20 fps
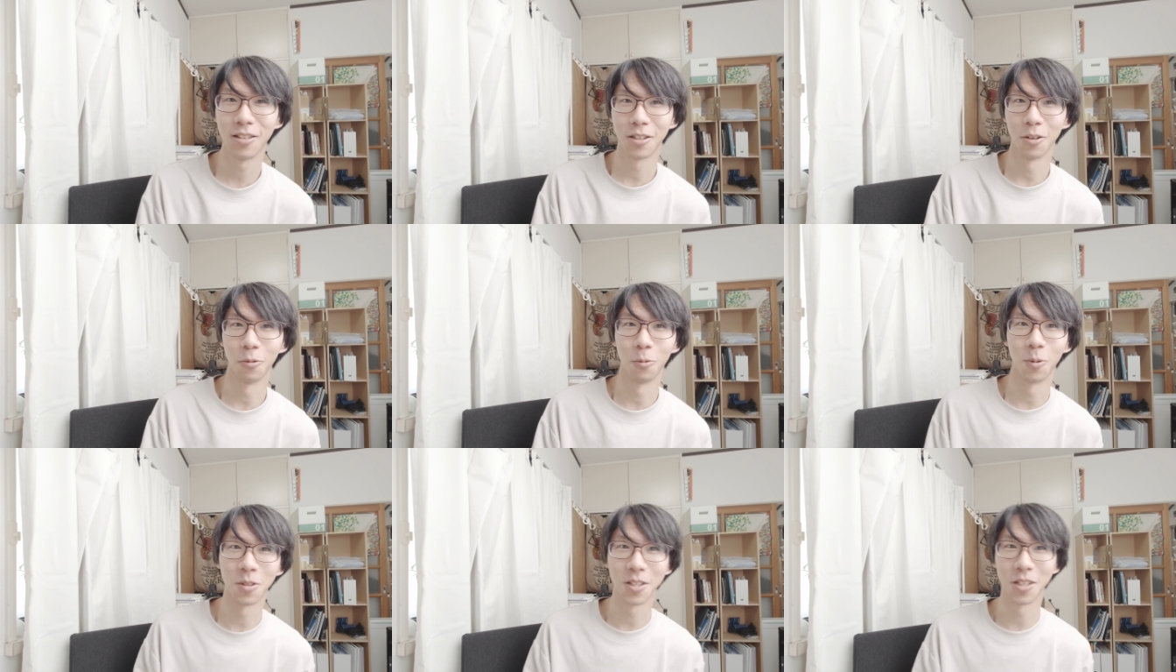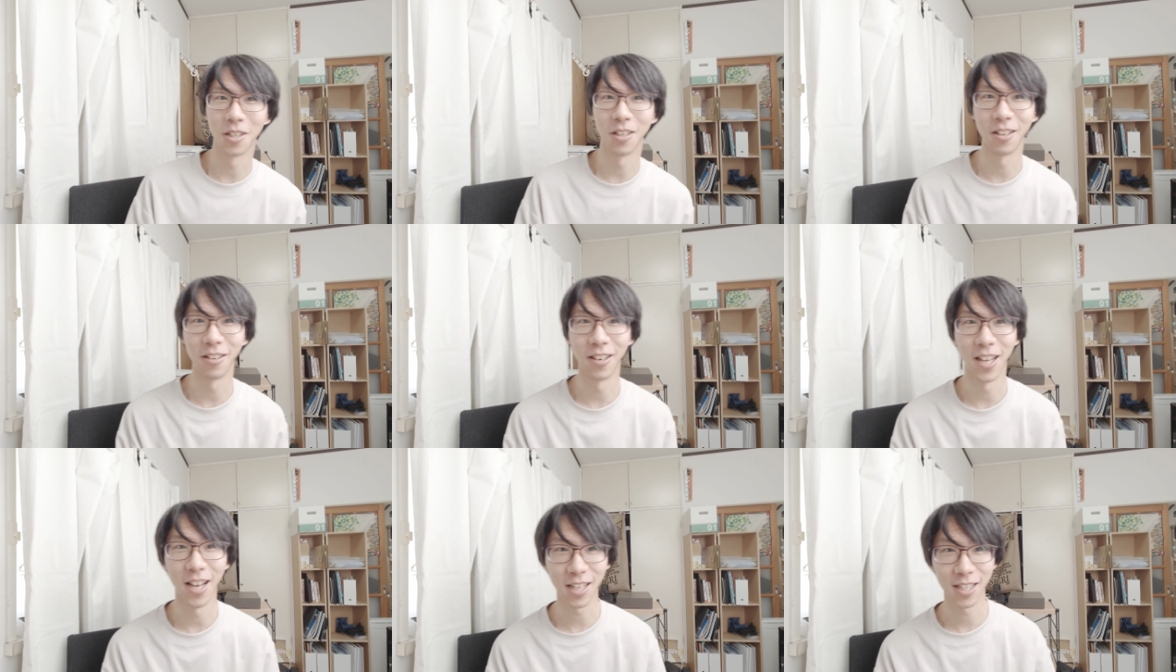So we'll see
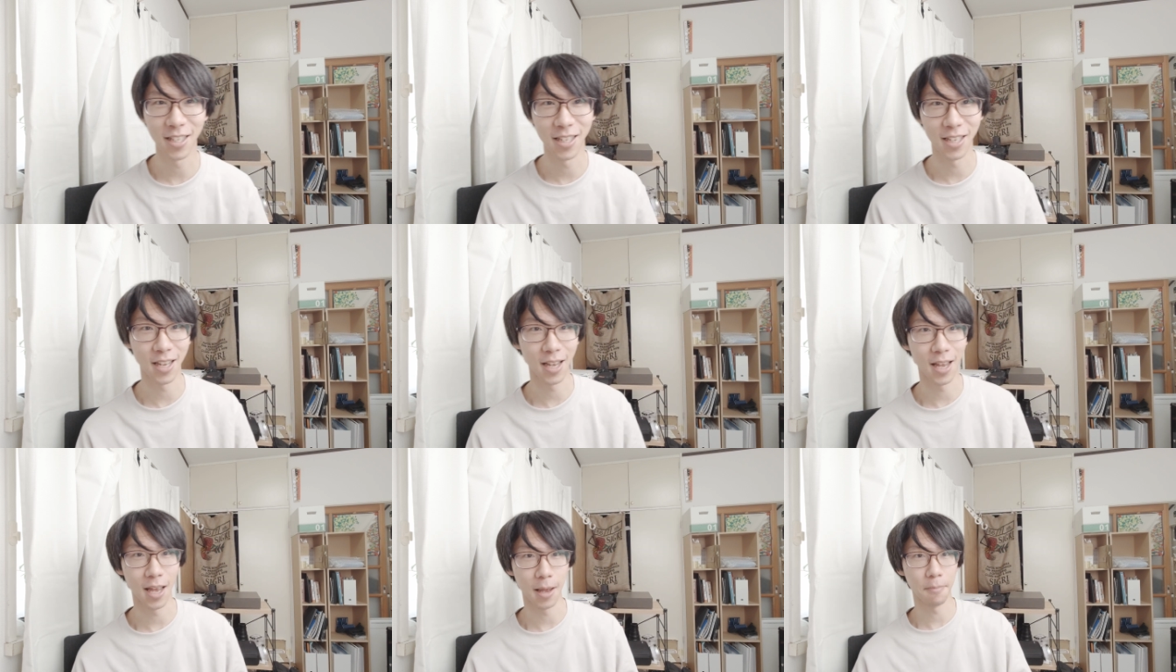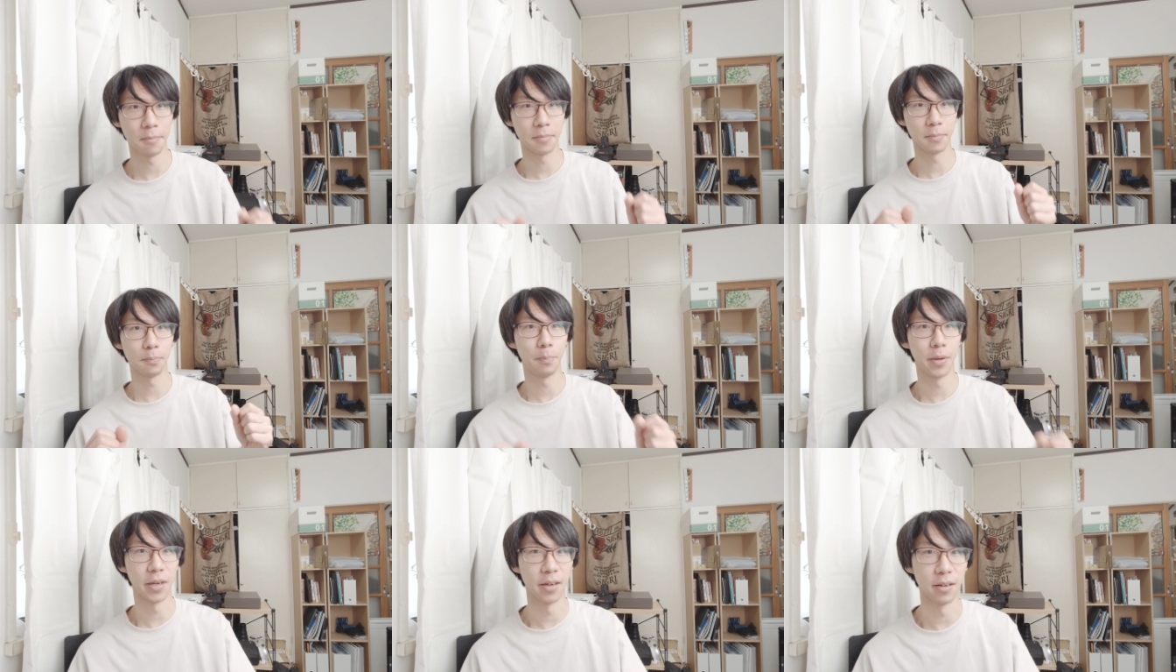you next time.
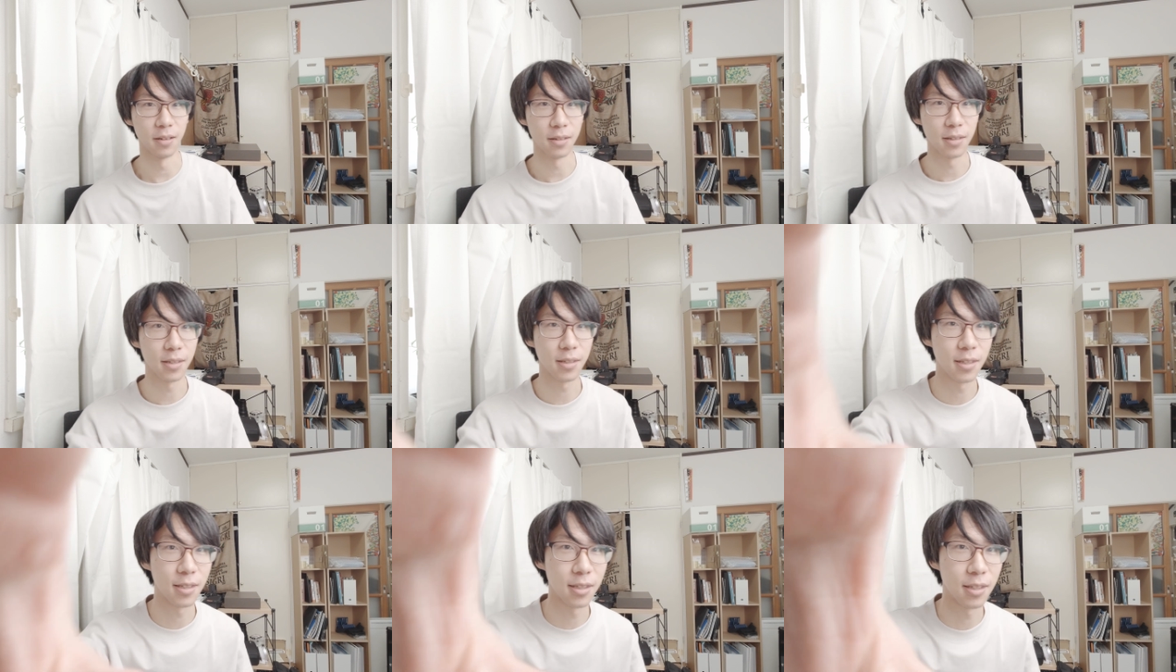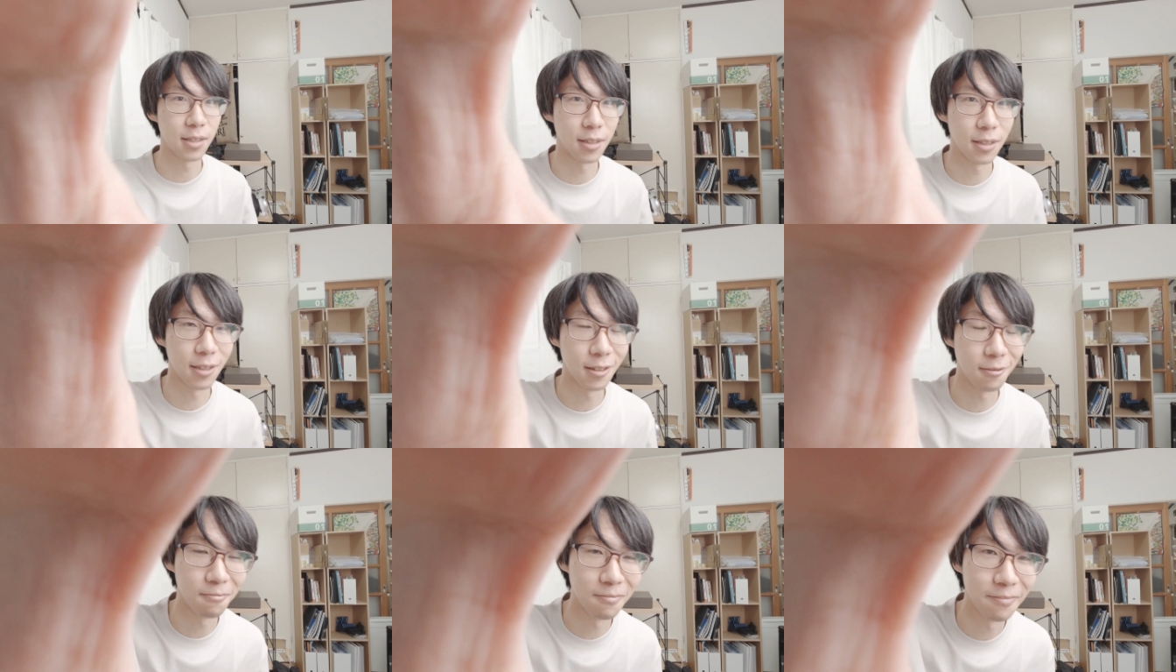
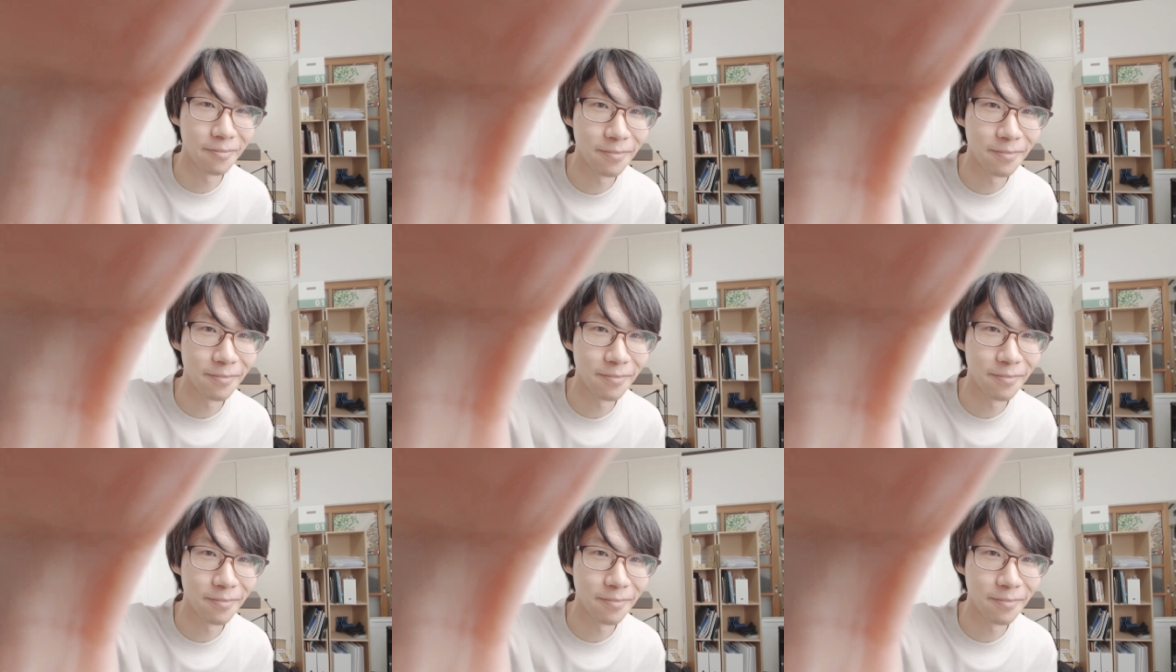Peace.